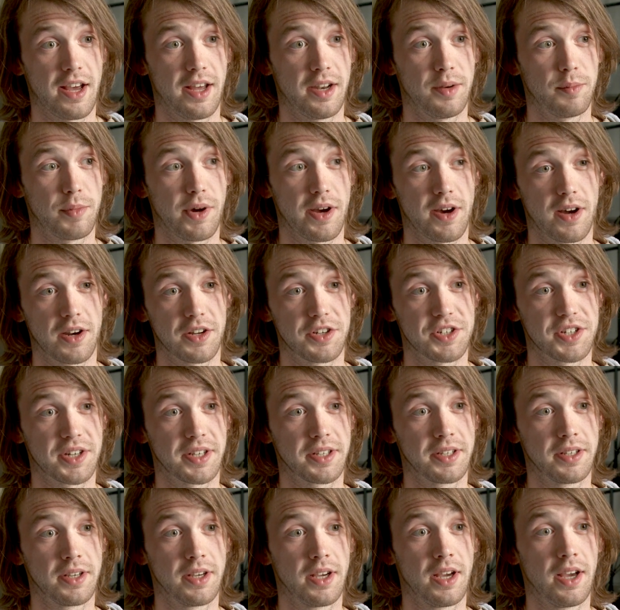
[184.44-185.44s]
and
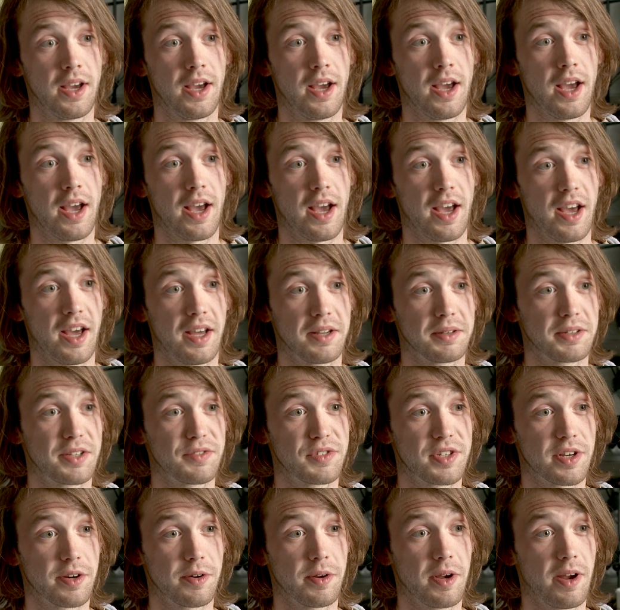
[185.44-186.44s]
biology. And it
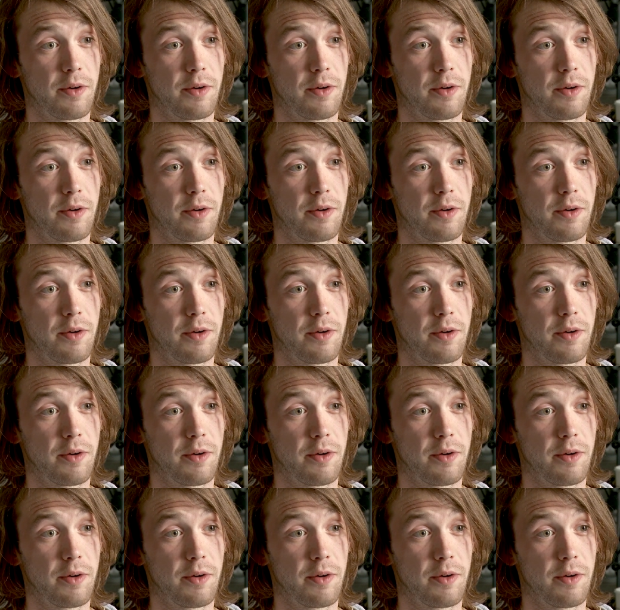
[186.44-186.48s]
gives you